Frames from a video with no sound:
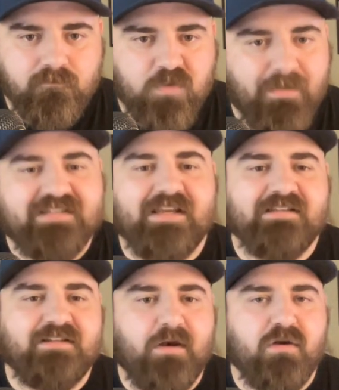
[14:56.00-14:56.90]
The best case
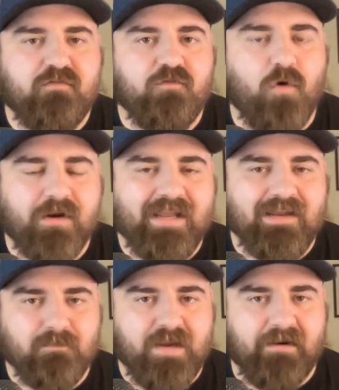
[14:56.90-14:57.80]
scenario for
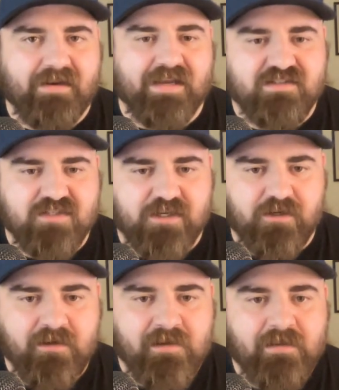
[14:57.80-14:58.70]
Kaden Perry next
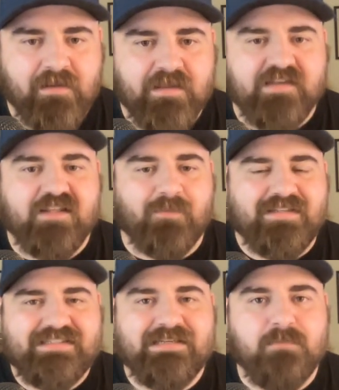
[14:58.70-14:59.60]
year is that we
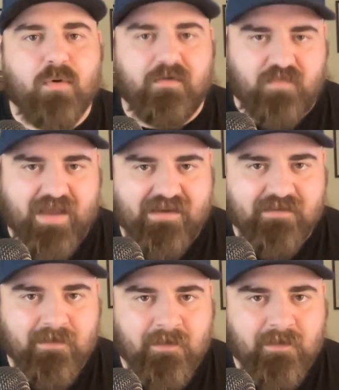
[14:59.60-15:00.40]
see more of that.